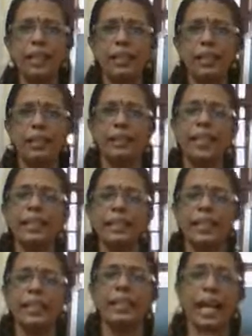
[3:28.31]
That
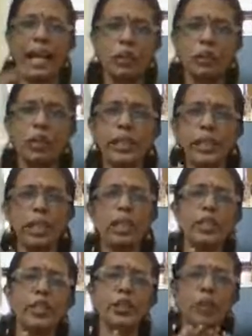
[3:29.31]
gradually
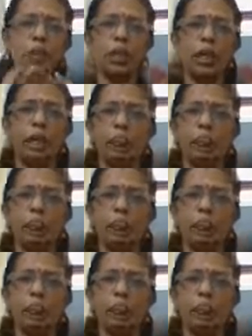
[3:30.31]
turn into a